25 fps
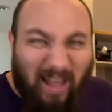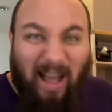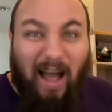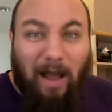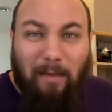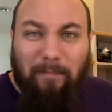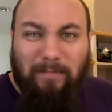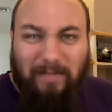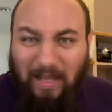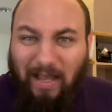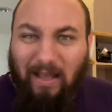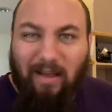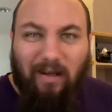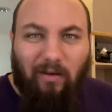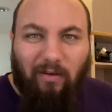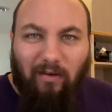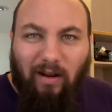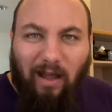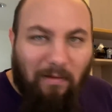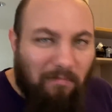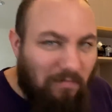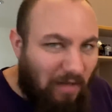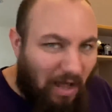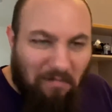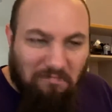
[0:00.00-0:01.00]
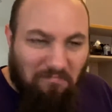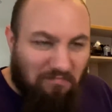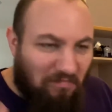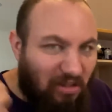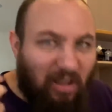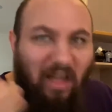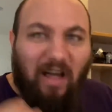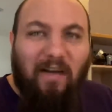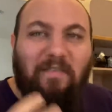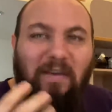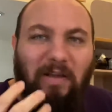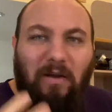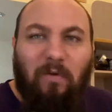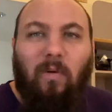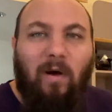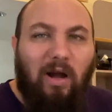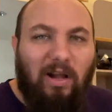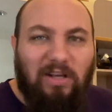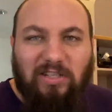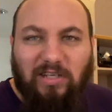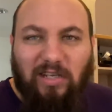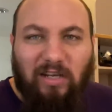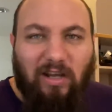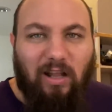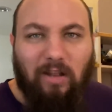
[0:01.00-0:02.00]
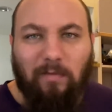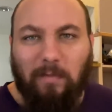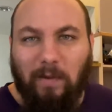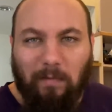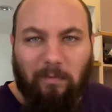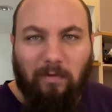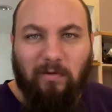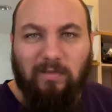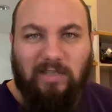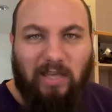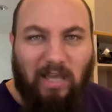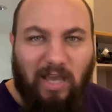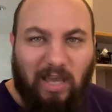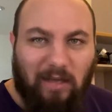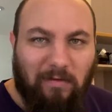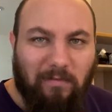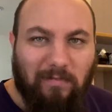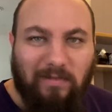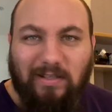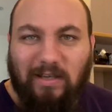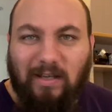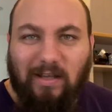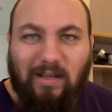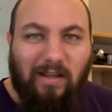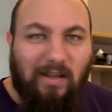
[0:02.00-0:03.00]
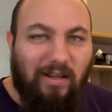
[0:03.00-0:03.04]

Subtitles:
I'm down. I'm loving watching other people's games.